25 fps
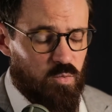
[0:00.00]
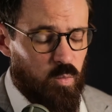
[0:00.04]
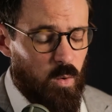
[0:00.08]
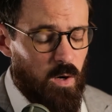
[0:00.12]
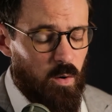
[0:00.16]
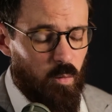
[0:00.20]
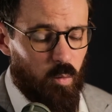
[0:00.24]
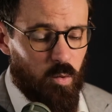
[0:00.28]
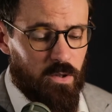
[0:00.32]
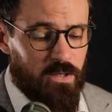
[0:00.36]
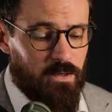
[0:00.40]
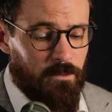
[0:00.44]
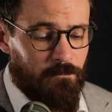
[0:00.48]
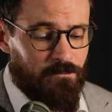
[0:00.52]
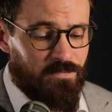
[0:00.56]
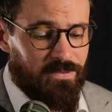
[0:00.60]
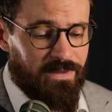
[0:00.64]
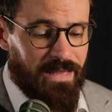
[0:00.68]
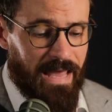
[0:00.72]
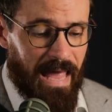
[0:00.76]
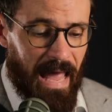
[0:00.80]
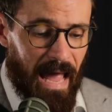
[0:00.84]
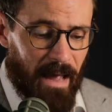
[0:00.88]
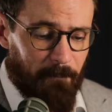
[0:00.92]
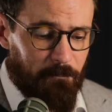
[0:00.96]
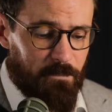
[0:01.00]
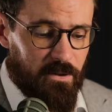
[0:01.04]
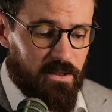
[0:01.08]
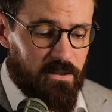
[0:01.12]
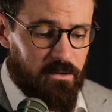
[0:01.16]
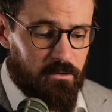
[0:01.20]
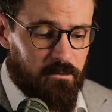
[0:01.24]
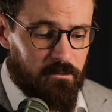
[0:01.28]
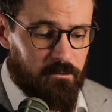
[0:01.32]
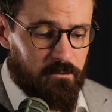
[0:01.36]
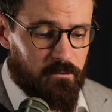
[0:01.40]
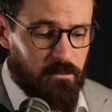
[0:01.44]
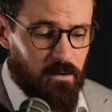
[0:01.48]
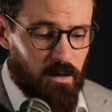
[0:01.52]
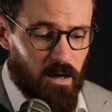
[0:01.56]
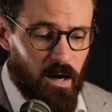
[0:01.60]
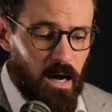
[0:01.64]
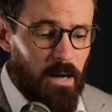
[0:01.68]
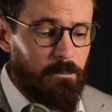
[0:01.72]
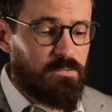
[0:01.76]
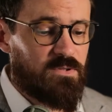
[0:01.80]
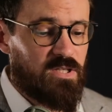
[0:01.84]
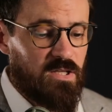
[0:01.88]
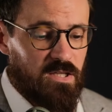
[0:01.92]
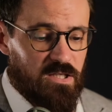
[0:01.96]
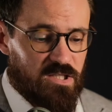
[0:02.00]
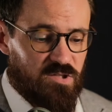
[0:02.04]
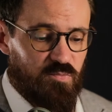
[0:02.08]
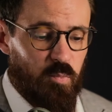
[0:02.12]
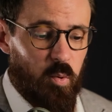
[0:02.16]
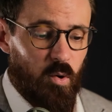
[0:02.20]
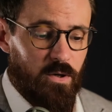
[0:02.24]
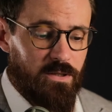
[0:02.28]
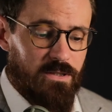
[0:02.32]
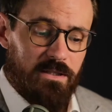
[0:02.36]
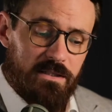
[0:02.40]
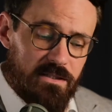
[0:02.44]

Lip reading: What would happen up to this point,